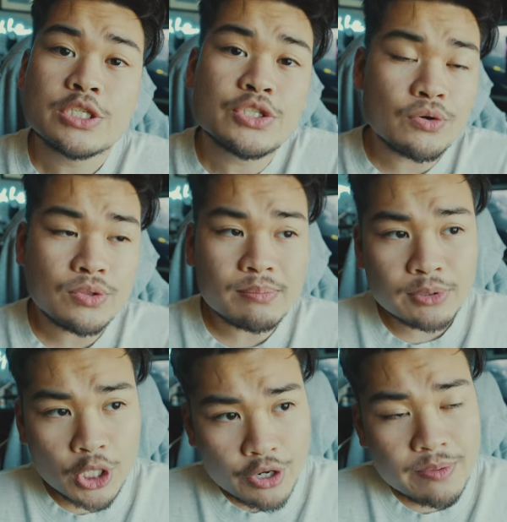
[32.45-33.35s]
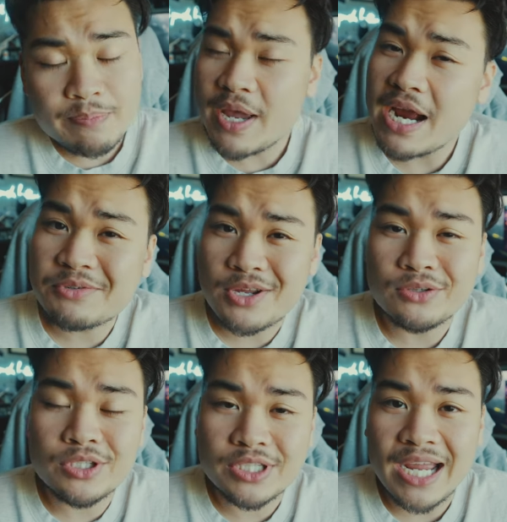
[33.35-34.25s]
So the blurry
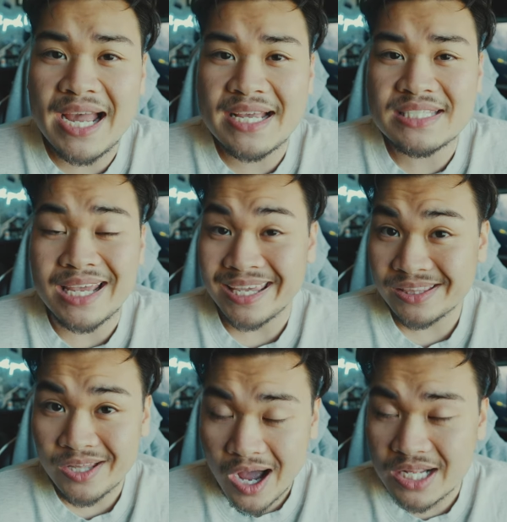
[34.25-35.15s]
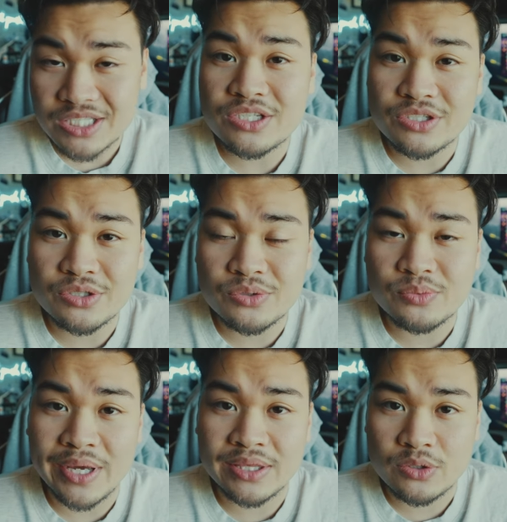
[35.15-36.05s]
background look has a lot to do
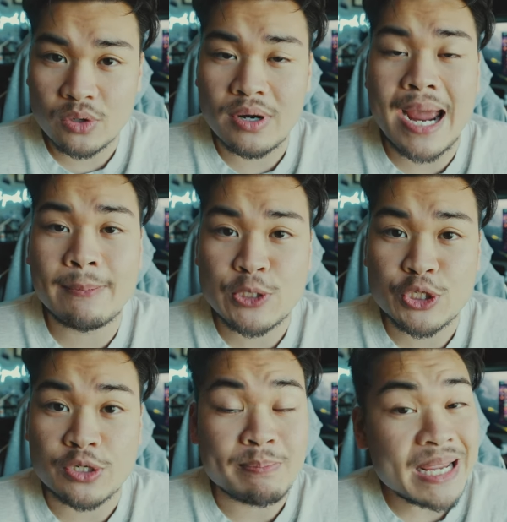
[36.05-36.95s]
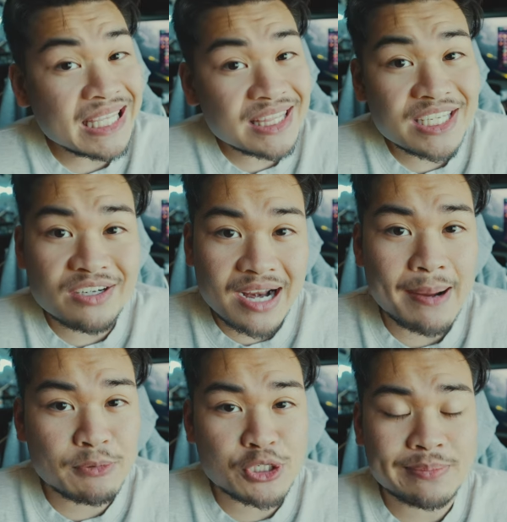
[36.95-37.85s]
with your aperture, mainly your
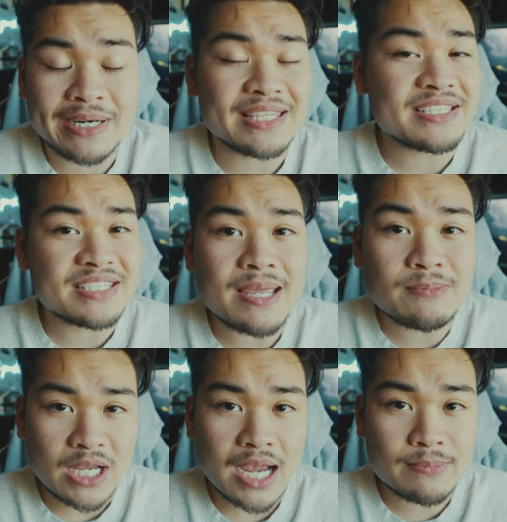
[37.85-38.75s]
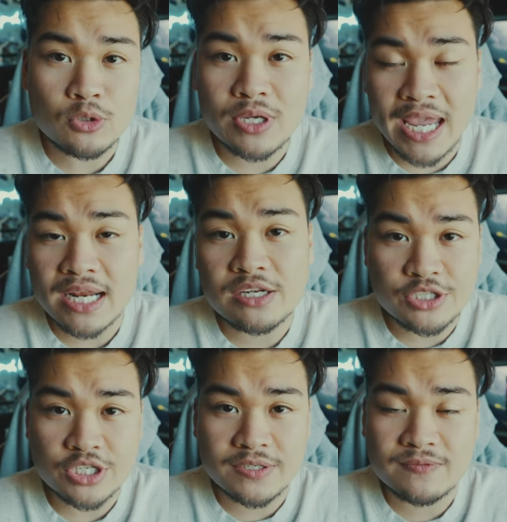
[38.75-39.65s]
aperture, but at the same time you can't
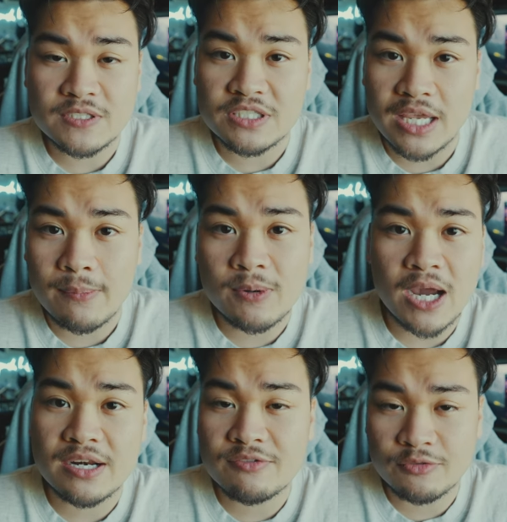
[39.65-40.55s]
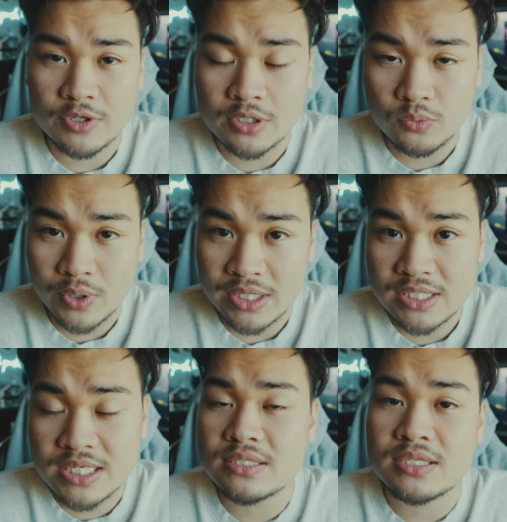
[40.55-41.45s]
achieve the same kind of feel with
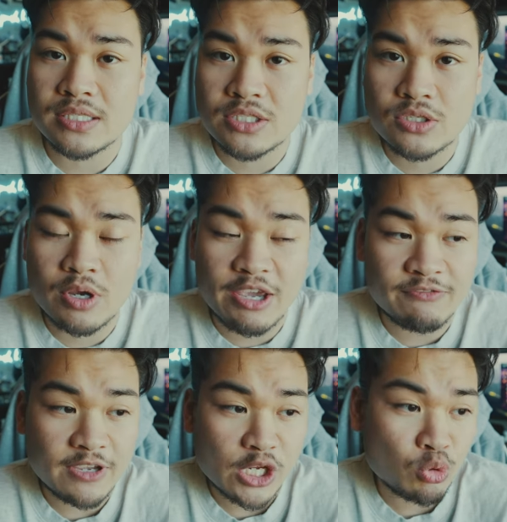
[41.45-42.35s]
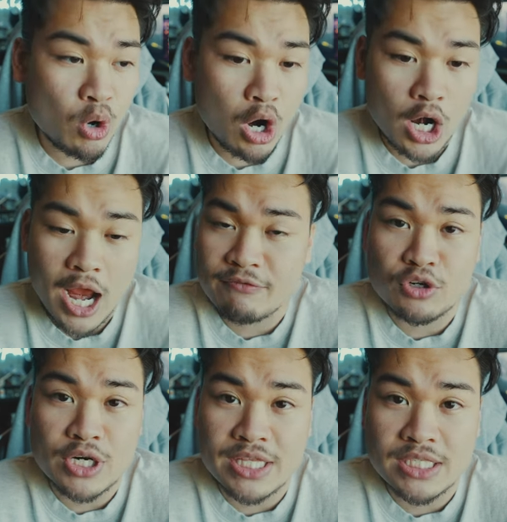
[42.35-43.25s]
distance. So if you are
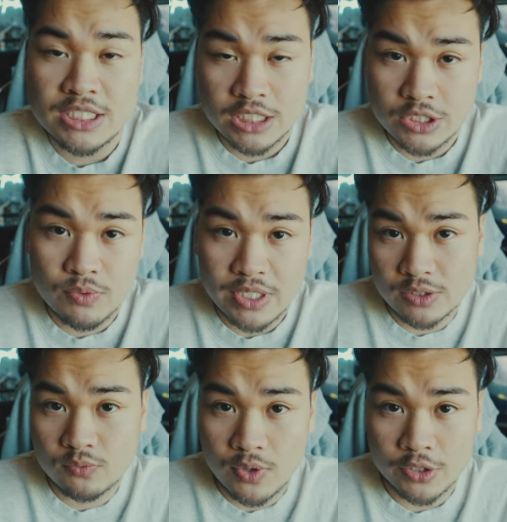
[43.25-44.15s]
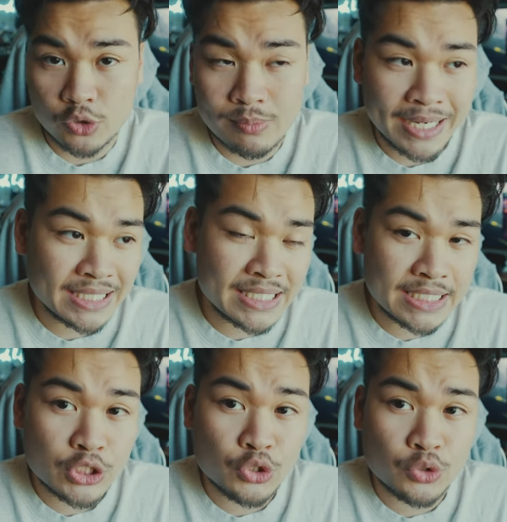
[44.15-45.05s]
ever in the situation where you might
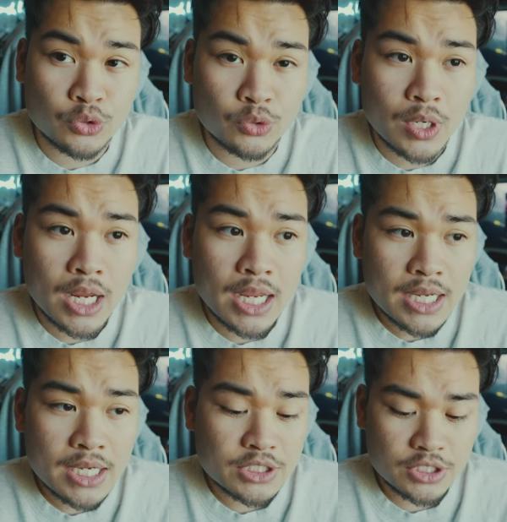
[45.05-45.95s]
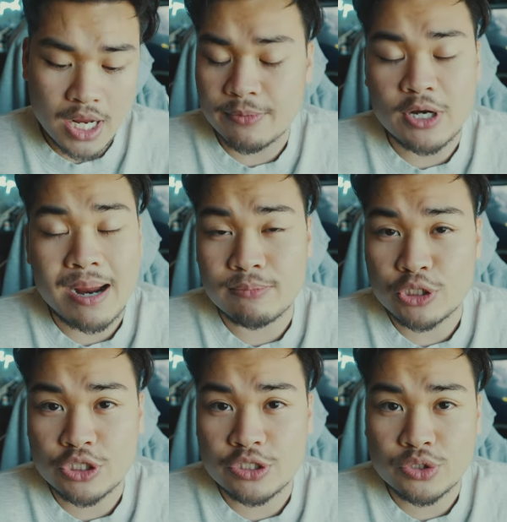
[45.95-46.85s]
need to stop your
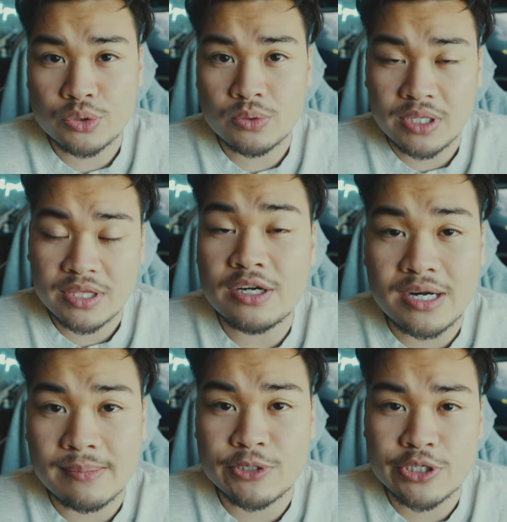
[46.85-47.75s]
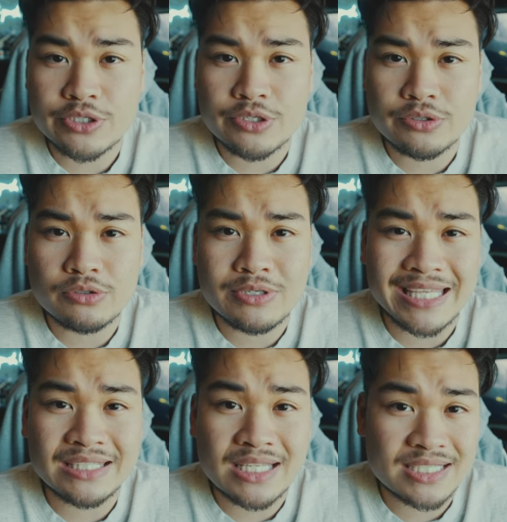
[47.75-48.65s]
aperture to a thinner aperture so you
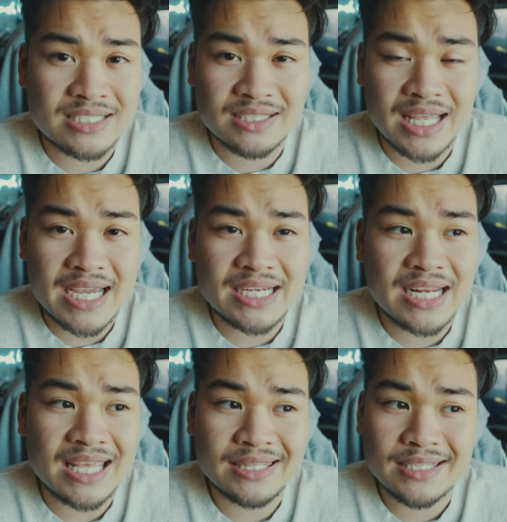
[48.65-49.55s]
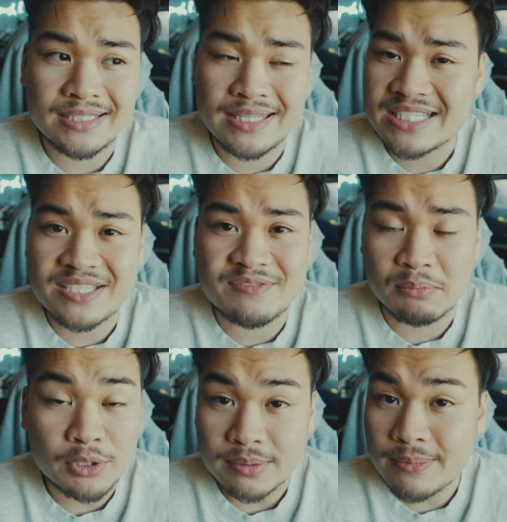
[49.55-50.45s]
get less light and less of a
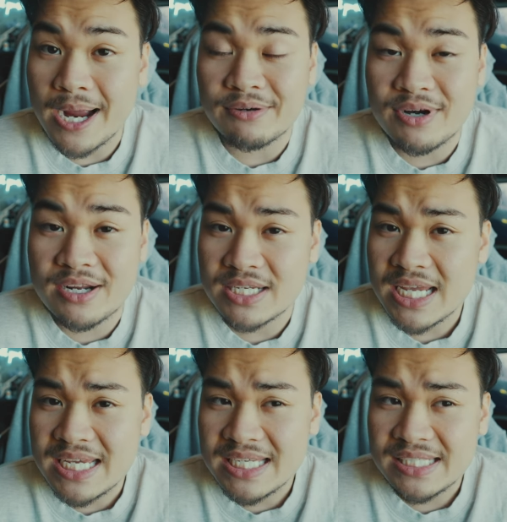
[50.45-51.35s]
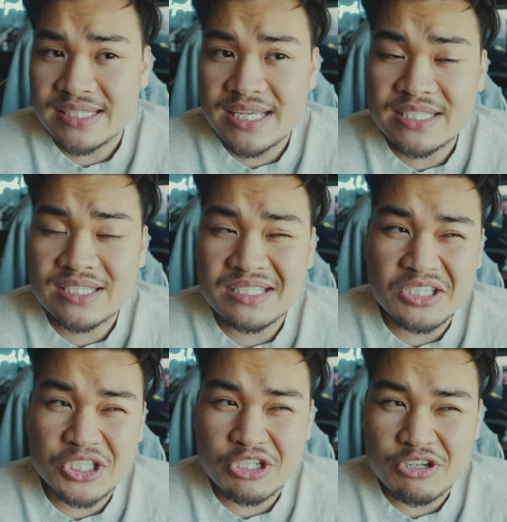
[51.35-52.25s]
blurry background, this
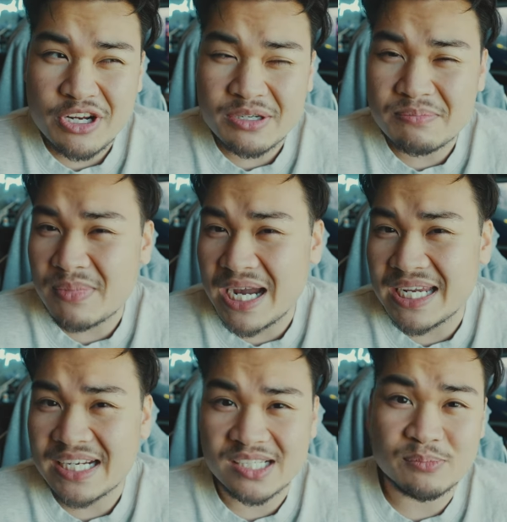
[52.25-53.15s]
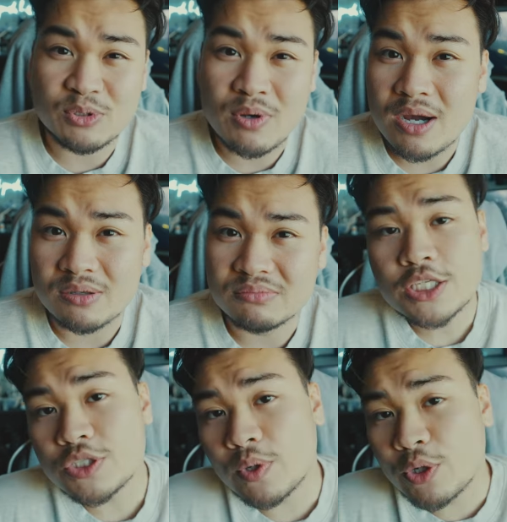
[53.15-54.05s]
trick might help you out.
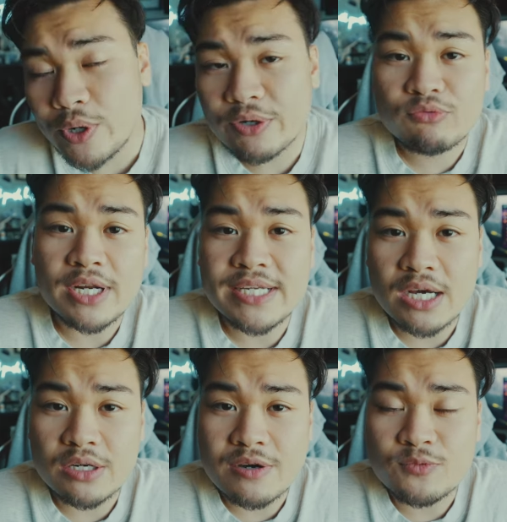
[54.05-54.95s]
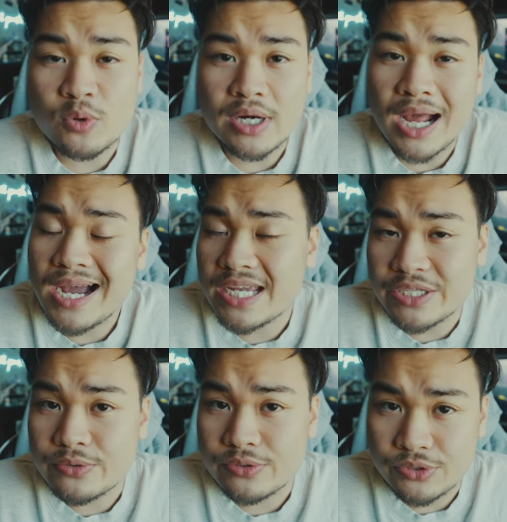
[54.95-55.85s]
So a quick rundown of what I
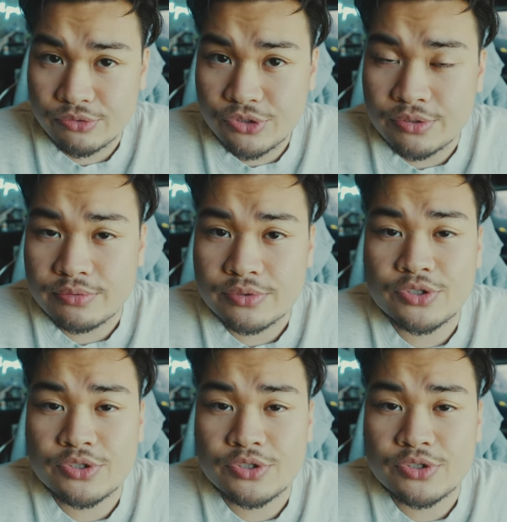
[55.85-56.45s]
use to shoot.